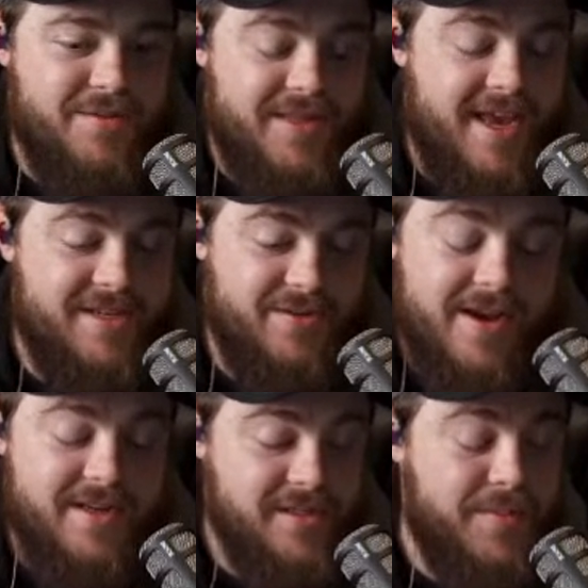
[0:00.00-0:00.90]
but the Ace
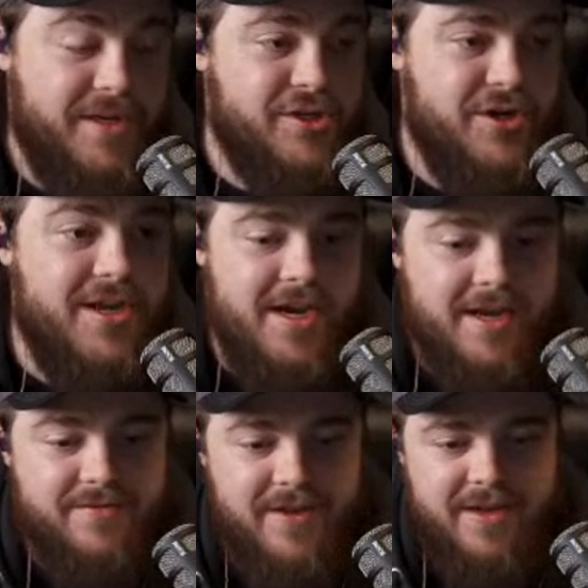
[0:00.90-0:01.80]
Grand is a big chunky knife.